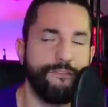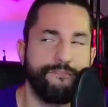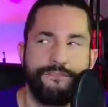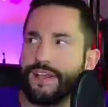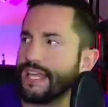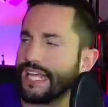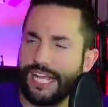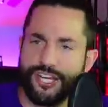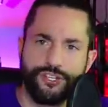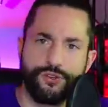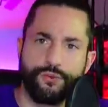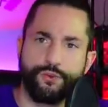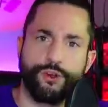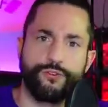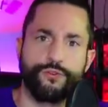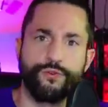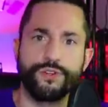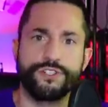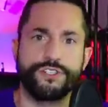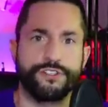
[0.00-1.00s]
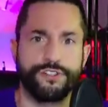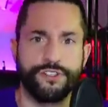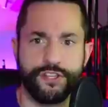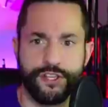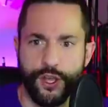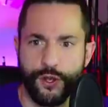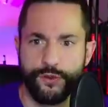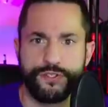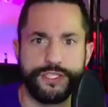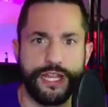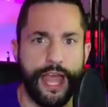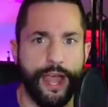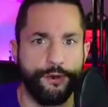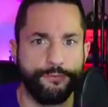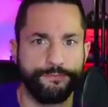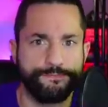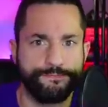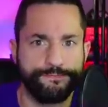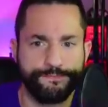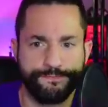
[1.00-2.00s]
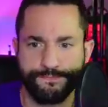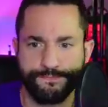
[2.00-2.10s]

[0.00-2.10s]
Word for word: I feel like I should work for Wizards of the Coast now.